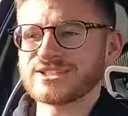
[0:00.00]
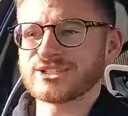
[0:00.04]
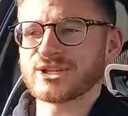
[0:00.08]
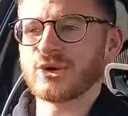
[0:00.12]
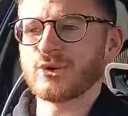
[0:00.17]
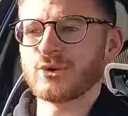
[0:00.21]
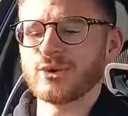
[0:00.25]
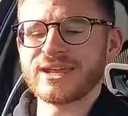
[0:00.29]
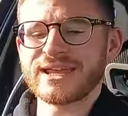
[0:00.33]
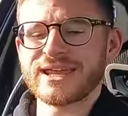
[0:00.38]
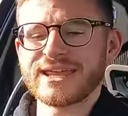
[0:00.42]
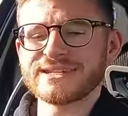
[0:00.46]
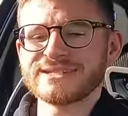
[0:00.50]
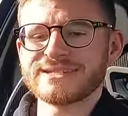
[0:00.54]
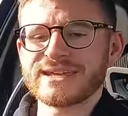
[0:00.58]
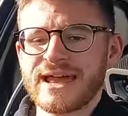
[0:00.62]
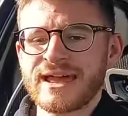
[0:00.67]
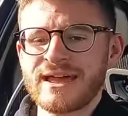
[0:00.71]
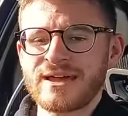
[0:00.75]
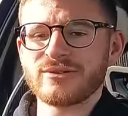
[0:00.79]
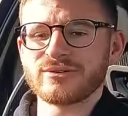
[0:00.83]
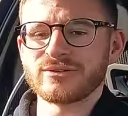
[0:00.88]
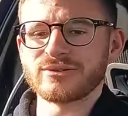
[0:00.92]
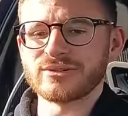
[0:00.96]
it's cooling it
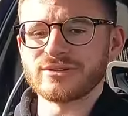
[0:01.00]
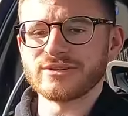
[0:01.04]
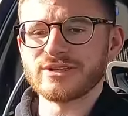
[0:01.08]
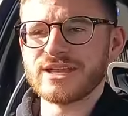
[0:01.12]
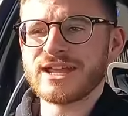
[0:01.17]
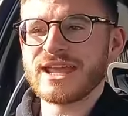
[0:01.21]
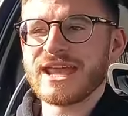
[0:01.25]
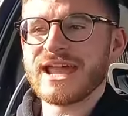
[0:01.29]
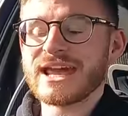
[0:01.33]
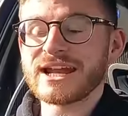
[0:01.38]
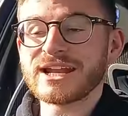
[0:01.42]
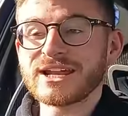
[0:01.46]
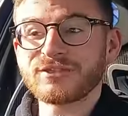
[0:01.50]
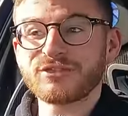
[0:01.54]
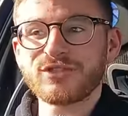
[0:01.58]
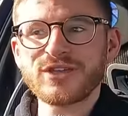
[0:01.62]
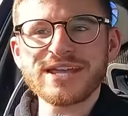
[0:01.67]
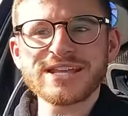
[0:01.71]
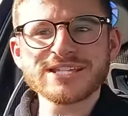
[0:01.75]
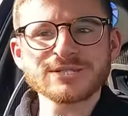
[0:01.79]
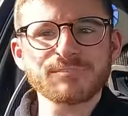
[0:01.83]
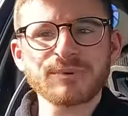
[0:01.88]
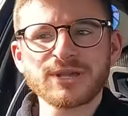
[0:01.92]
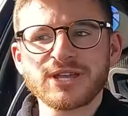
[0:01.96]
down. And I
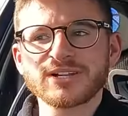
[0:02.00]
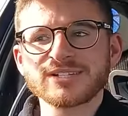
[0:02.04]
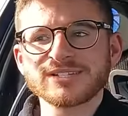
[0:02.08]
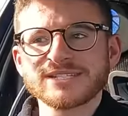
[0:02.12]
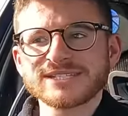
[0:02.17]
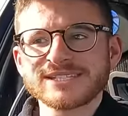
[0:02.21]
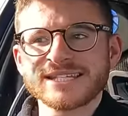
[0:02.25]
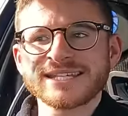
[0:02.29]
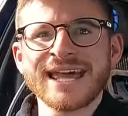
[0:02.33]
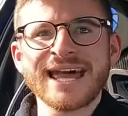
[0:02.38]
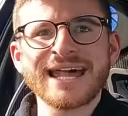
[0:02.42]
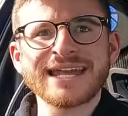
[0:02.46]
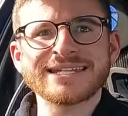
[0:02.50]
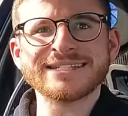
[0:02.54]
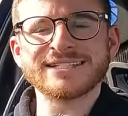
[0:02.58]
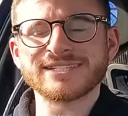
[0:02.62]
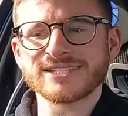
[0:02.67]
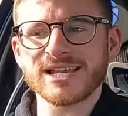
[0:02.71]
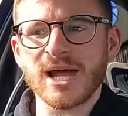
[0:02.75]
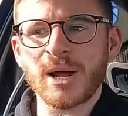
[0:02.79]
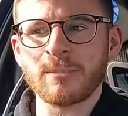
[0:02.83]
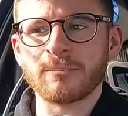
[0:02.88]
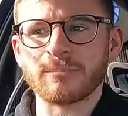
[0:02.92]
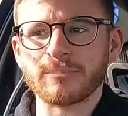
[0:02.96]
think it's because it's an alley
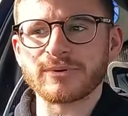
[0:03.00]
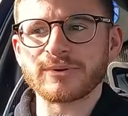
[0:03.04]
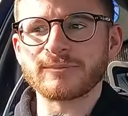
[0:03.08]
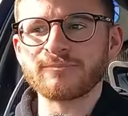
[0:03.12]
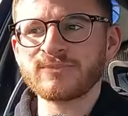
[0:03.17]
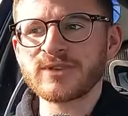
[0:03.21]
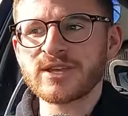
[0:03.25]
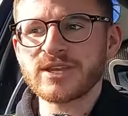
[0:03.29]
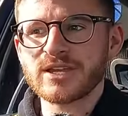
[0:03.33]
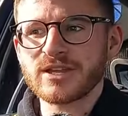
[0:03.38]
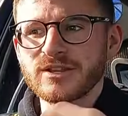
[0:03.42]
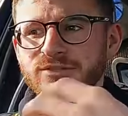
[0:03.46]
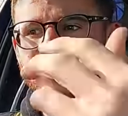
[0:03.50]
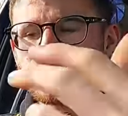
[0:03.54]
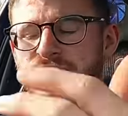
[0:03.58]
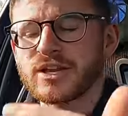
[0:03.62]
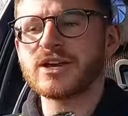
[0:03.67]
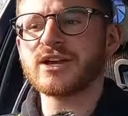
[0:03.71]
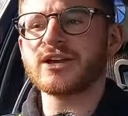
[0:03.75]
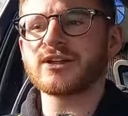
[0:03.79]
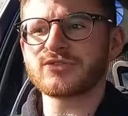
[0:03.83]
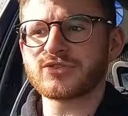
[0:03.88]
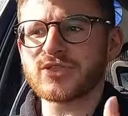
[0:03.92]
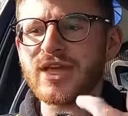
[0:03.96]
sump.
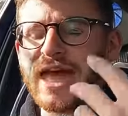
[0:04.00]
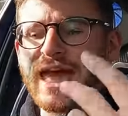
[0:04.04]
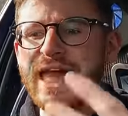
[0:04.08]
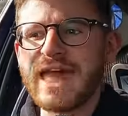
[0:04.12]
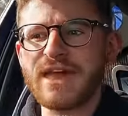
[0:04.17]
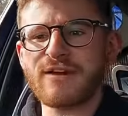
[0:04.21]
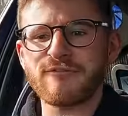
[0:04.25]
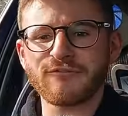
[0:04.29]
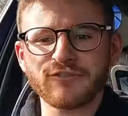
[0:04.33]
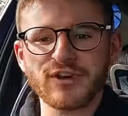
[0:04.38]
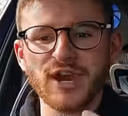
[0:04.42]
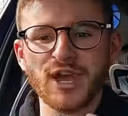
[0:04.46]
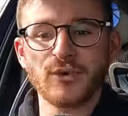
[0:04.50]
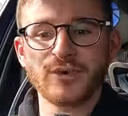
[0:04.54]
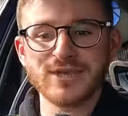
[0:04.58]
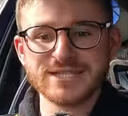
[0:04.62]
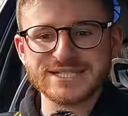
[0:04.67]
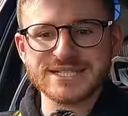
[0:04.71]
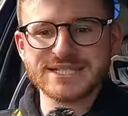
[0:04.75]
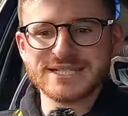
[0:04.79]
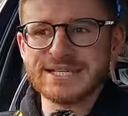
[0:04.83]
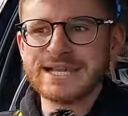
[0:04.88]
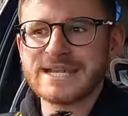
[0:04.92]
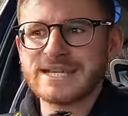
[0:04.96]
The airflow
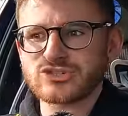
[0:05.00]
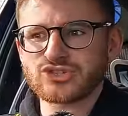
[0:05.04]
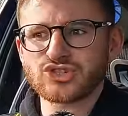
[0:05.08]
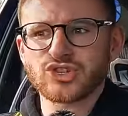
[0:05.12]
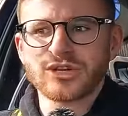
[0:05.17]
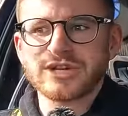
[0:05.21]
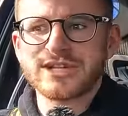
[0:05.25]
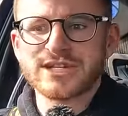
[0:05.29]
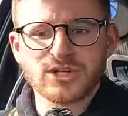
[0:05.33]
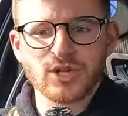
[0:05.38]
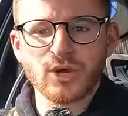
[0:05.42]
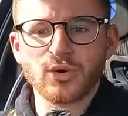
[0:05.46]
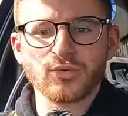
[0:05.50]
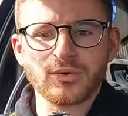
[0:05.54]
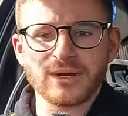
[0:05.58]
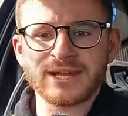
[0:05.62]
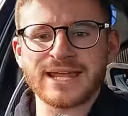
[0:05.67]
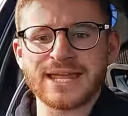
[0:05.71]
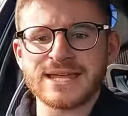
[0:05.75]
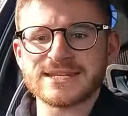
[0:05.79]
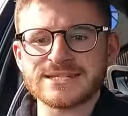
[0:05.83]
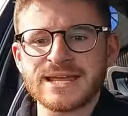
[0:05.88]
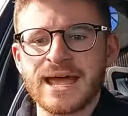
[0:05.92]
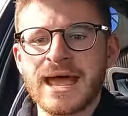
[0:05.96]
is literally
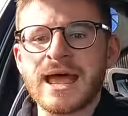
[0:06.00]
cooling it